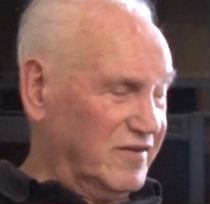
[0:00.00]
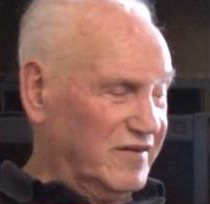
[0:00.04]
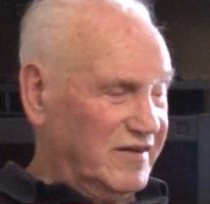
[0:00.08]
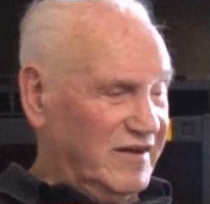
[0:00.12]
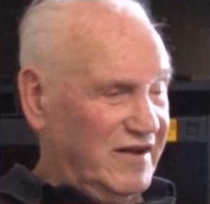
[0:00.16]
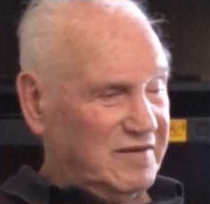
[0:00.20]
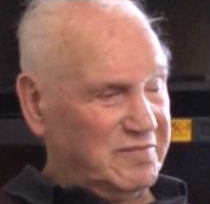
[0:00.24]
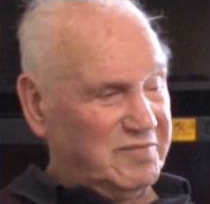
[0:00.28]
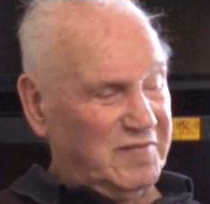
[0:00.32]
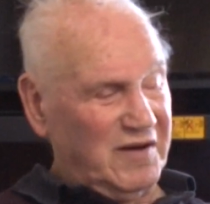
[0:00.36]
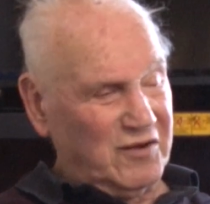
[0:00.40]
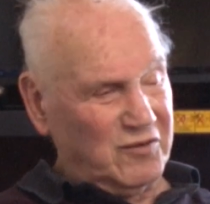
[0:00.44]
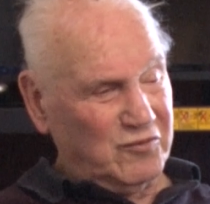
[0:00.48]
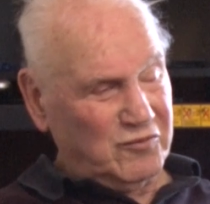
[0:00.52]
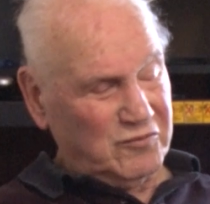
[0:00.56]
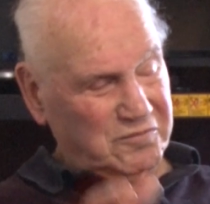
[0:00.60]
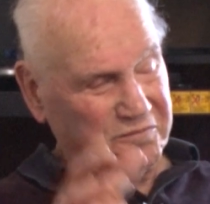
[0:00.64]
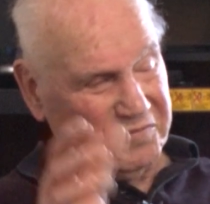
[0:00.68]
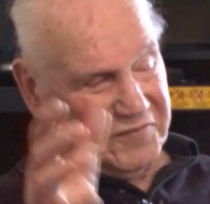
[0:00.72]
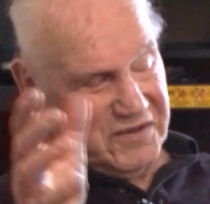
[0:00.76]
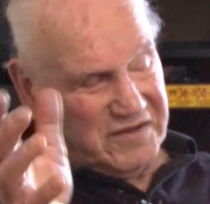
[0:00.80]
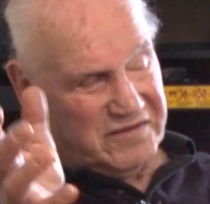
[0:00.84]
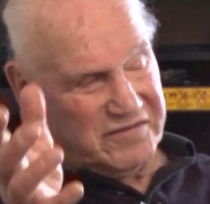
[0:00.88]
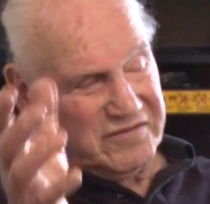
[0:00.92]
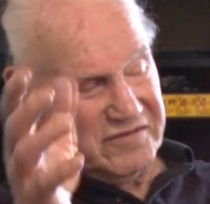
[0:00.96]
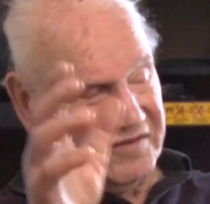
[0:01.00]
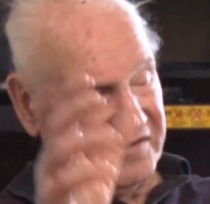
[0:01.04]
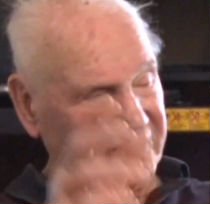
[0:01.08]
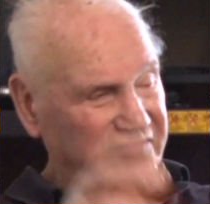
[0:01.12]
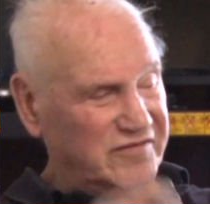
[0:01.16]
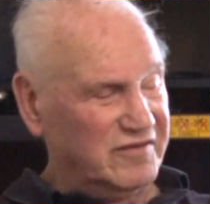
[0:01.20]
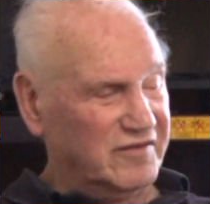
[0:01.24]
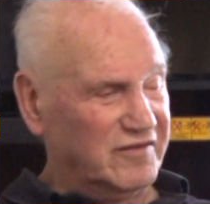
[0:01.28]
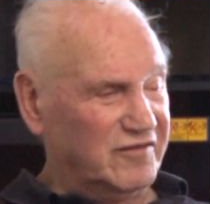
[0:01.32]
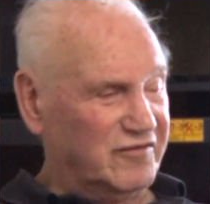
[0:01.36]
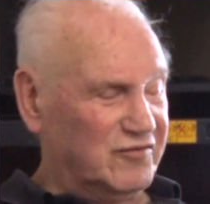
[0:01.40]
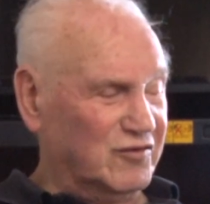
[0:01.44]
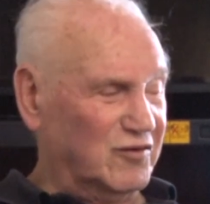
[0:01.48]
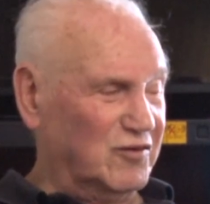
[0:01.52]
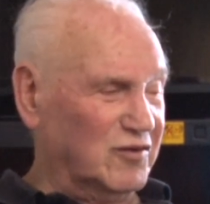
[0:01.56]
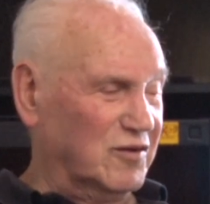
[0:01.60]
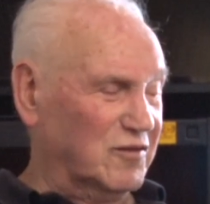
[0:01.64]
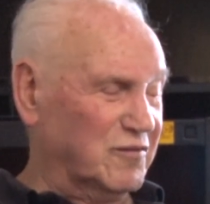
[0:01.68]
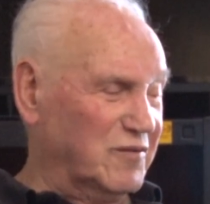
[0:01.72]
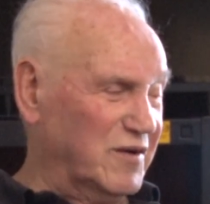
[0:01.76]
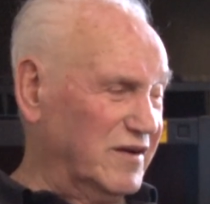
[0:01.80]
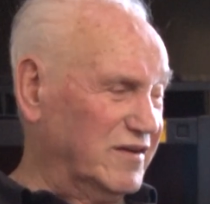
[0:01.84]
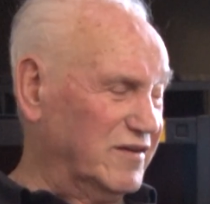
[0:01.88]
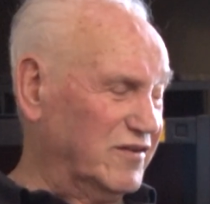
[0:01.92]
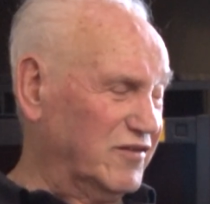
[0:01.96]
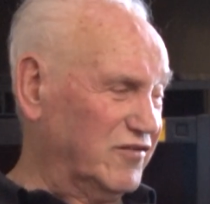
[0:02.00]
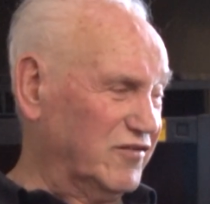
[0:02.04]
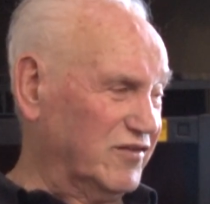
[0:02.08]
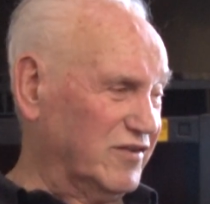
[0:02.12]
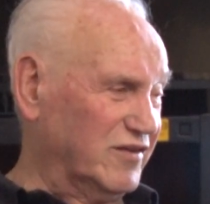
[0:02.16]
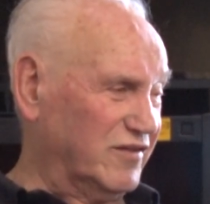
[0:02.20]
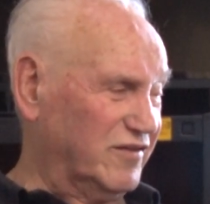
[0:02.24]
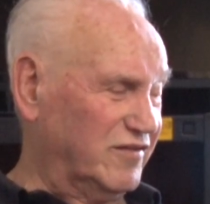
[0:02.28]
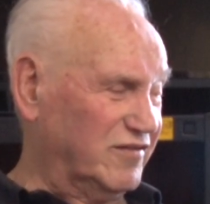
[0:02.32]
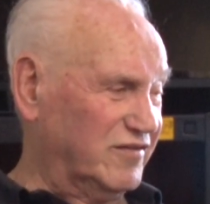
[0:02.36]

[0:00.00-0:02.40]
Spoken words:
and had my own business and solar energy and